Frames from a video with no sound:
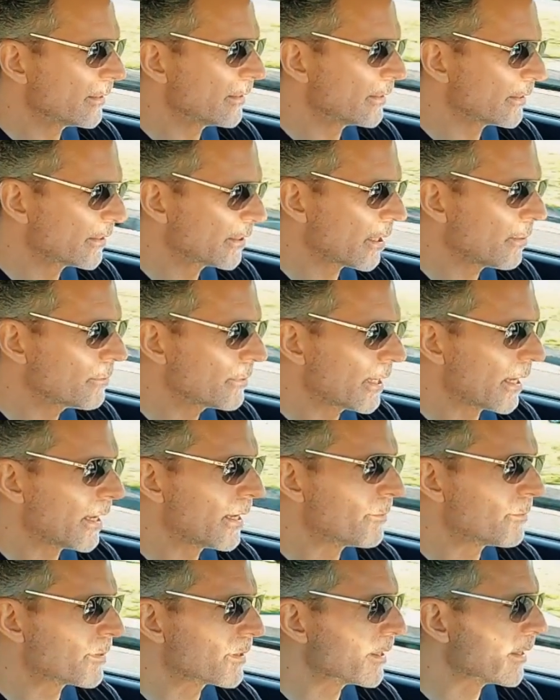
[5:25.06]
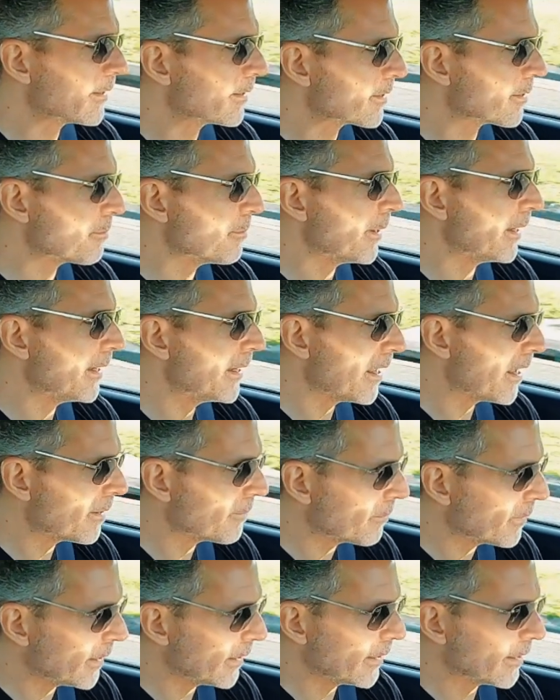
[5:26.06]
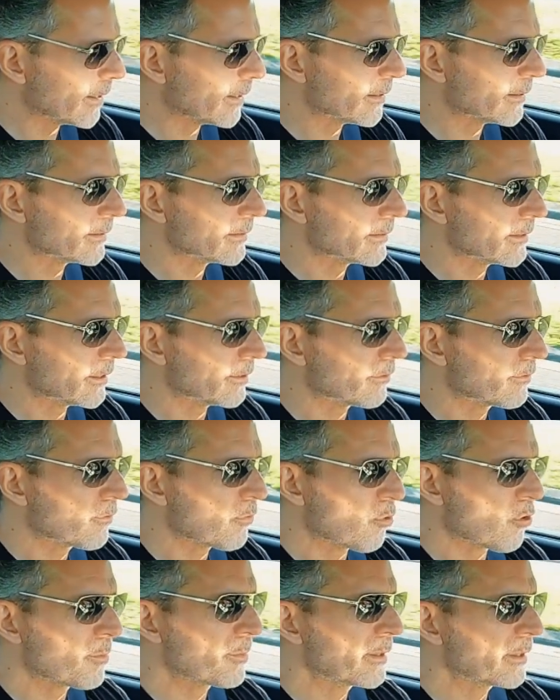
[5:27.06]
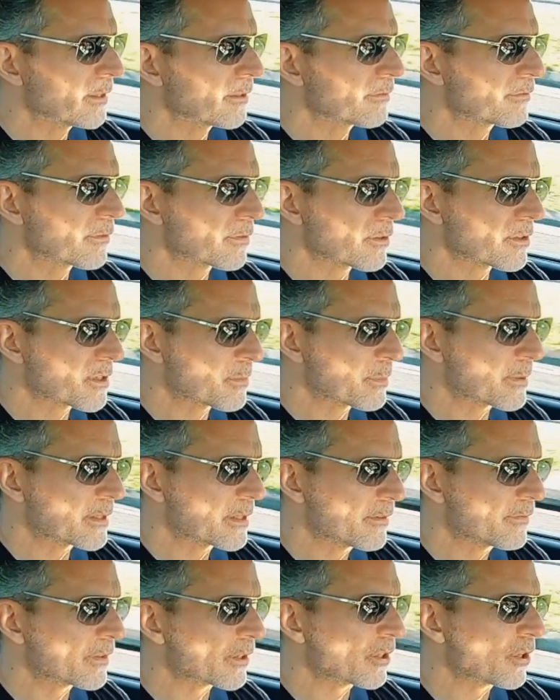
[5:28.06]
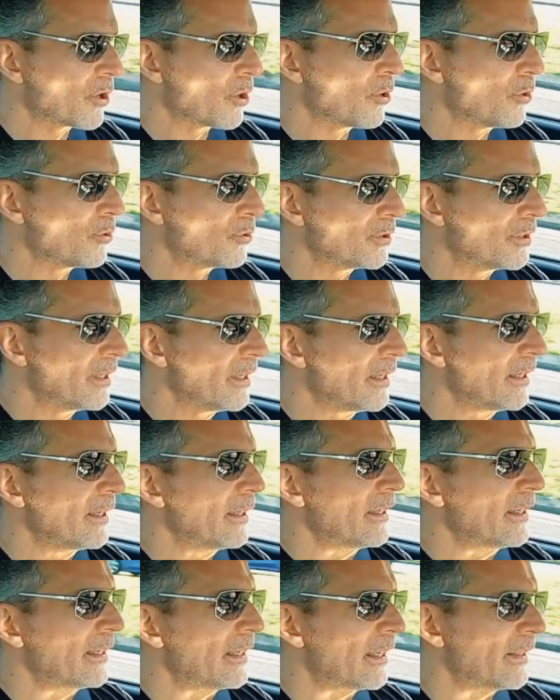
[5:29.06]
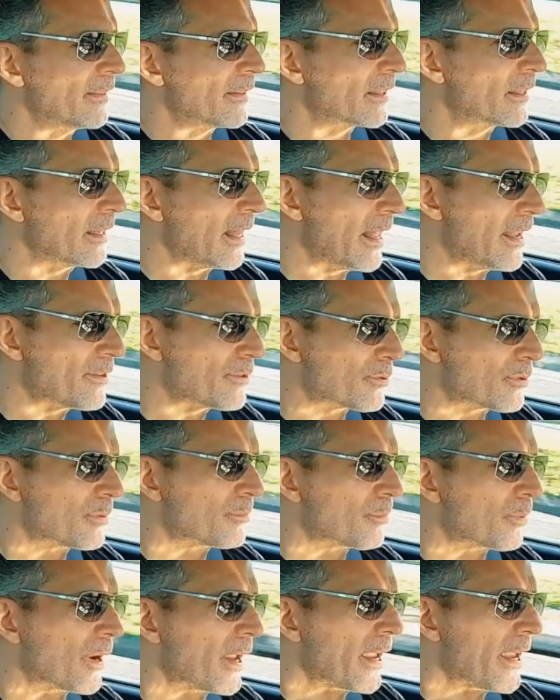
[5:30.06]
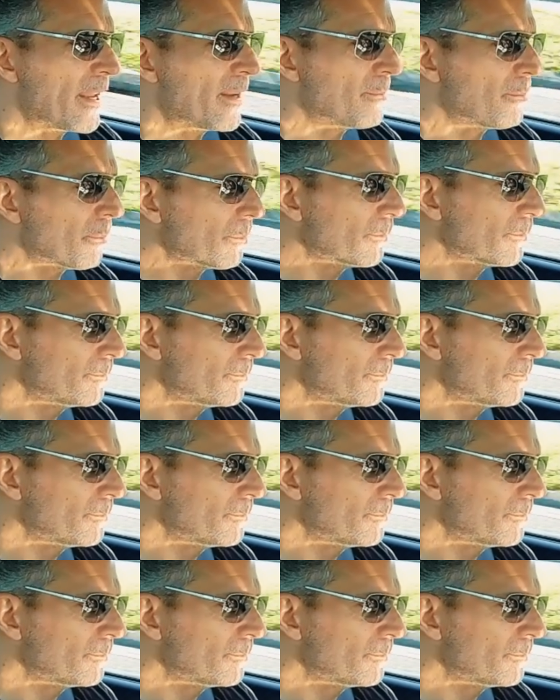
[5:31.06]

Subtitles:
sometimes that there may not be a formula for a specific code in the Glazeret brand.